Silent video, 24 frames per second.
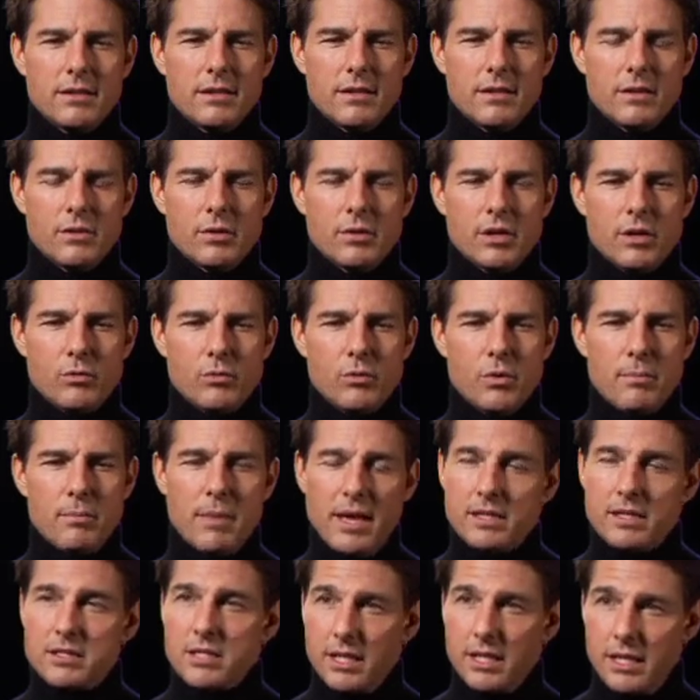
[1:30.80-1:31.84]
you know a
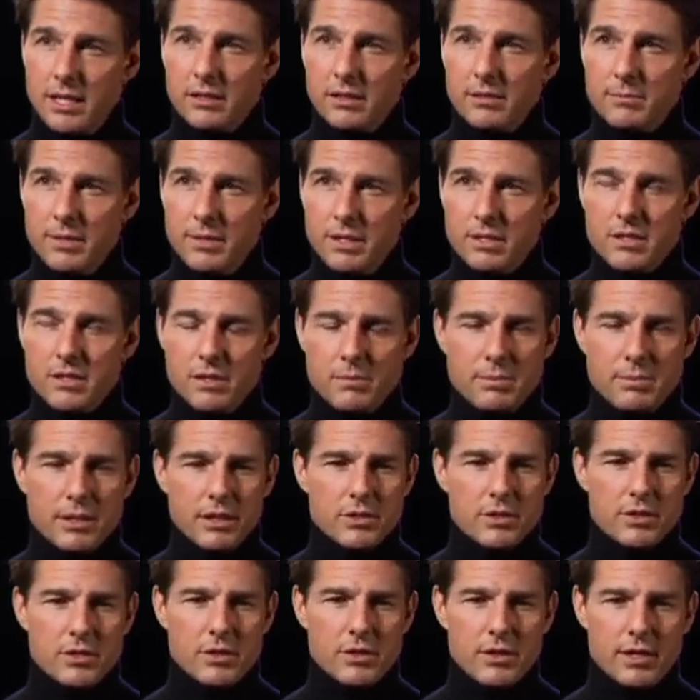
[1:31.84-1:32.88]
romantic element to the
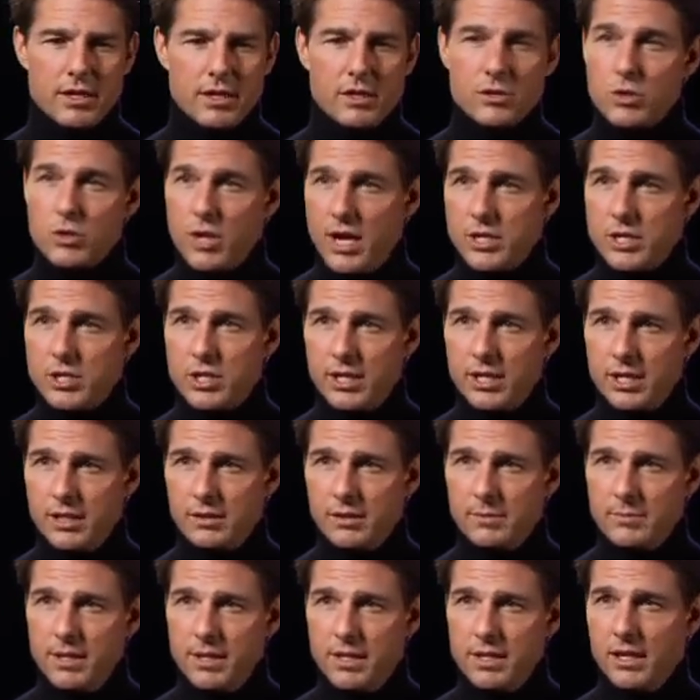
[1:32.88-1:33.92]
picture and a tragic
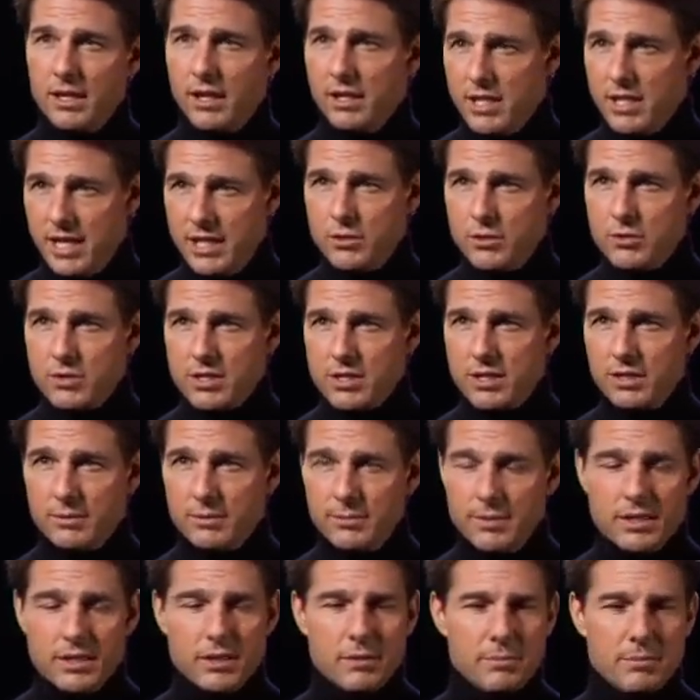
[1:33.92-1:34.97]
element and a dangerous
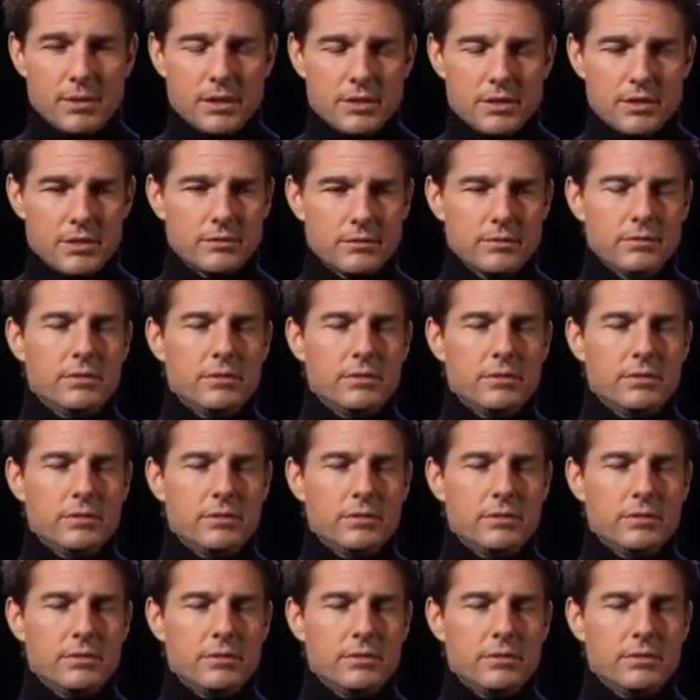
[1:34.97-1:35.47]
element to the picture,